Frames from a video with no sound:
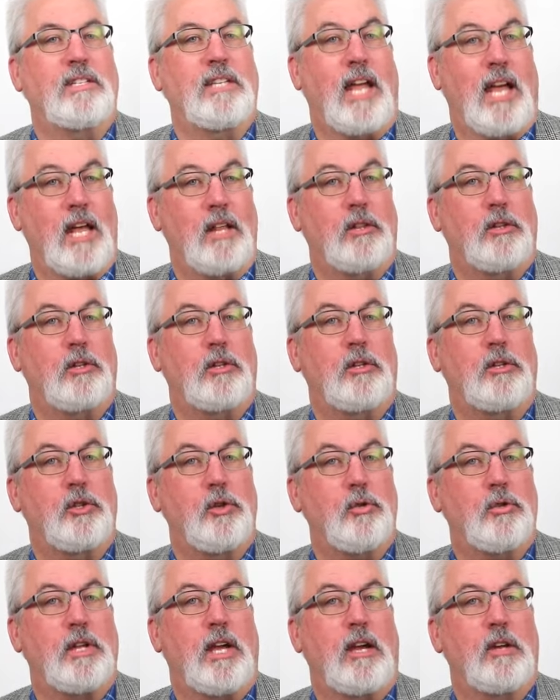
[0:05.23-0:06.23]
10th,
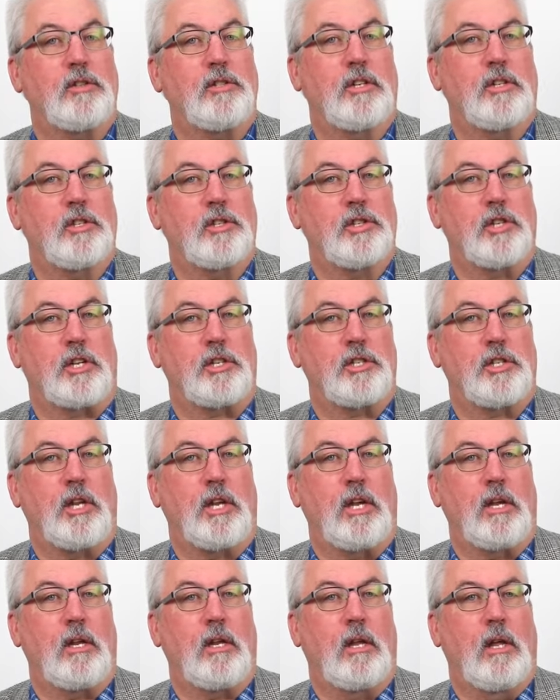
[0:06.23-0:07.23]

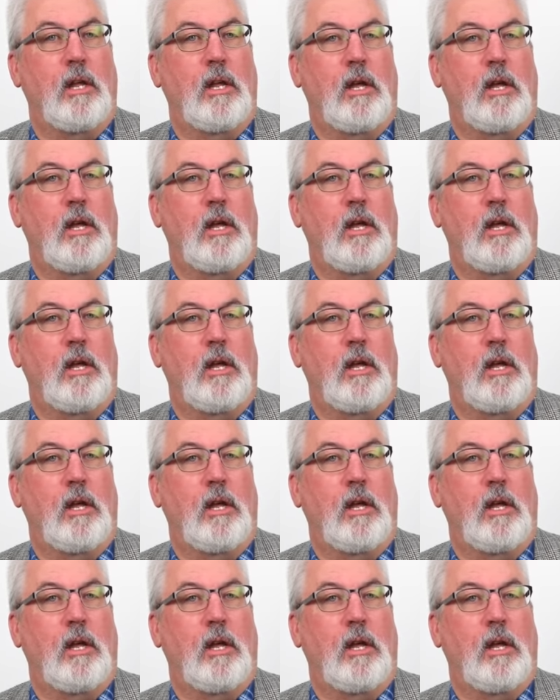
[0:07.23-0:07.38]
2016.